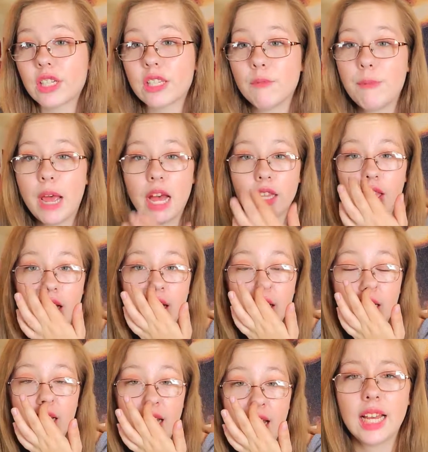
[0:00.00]
of bad
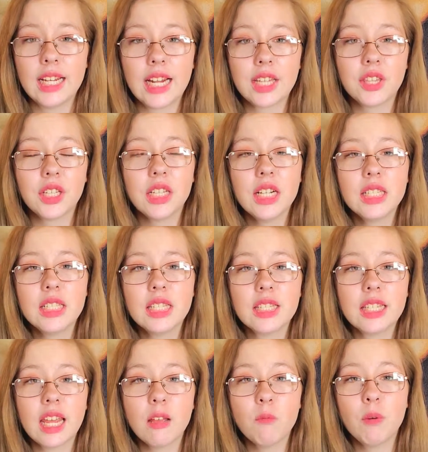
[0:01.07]
luck. And I think it's the
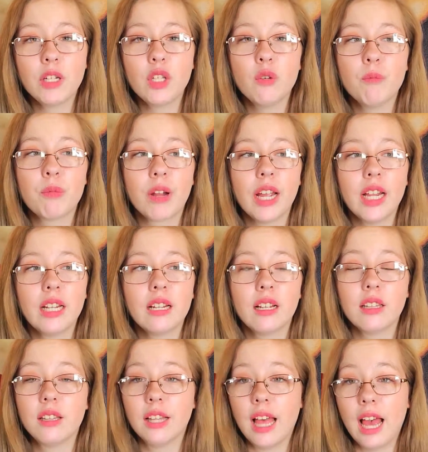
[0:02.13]
same when you break
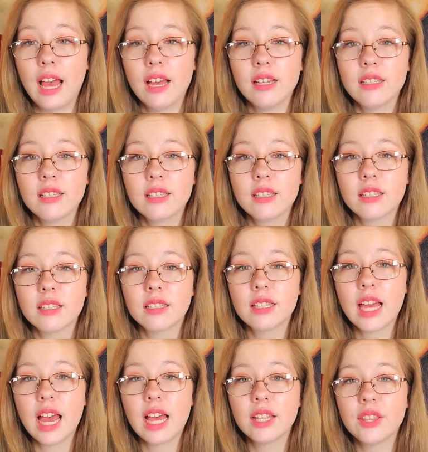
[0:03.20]
a glass,
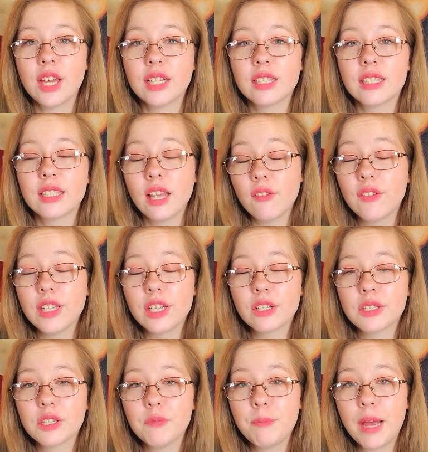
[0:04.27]
that's 7
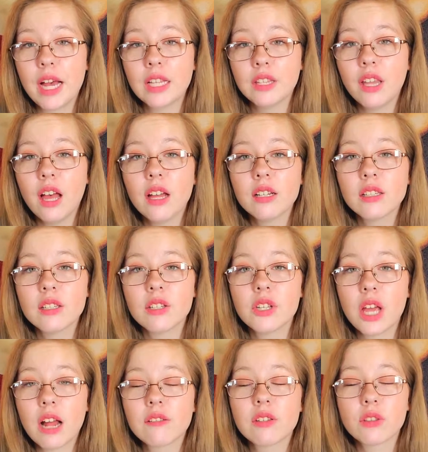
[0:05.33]
years of bad luck, so
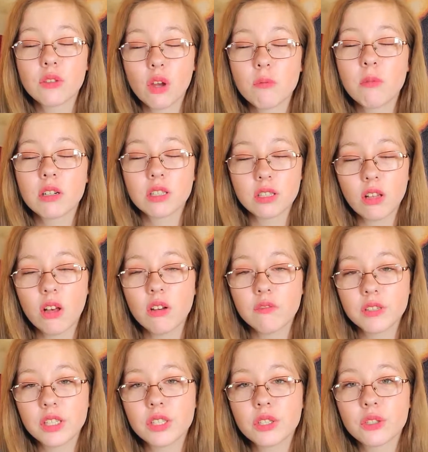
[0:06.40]
you have to throw more salt
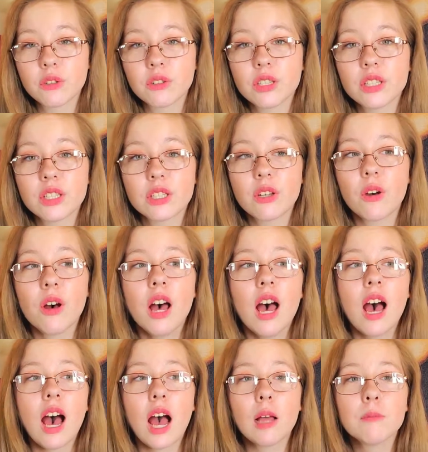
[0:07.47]
over your shoulders. So
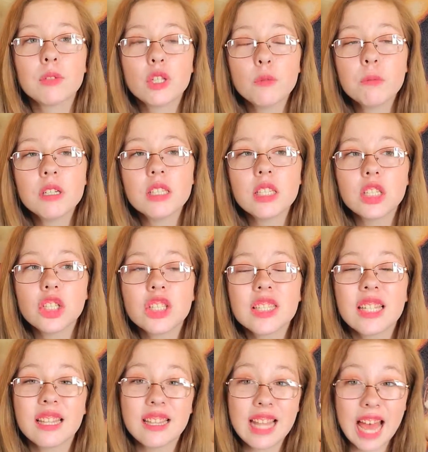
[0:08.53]
I'm superstitious
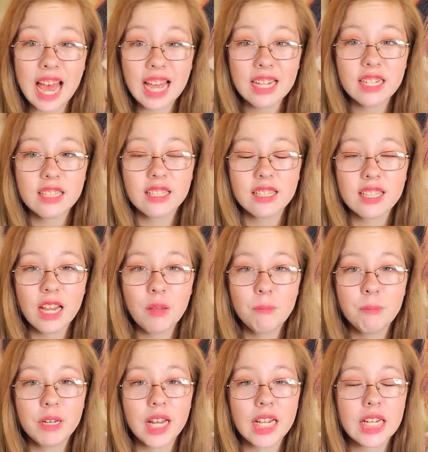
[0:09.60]
in that extent,
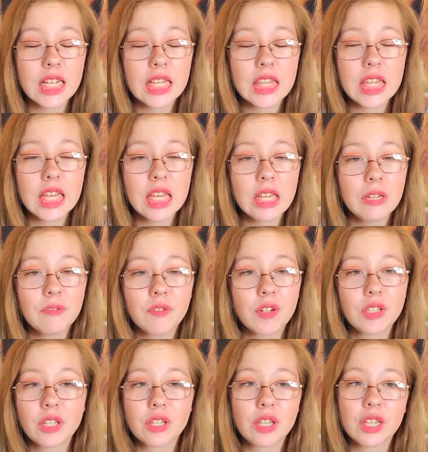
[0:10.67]
but anything
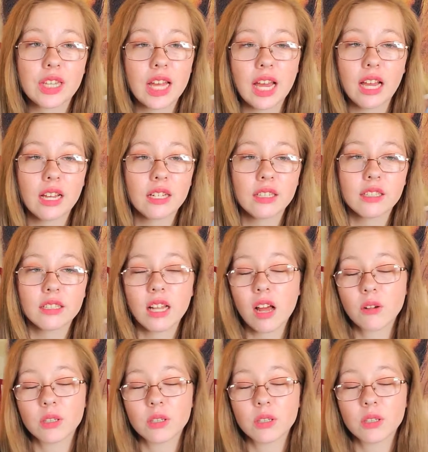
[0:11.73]
further than that, not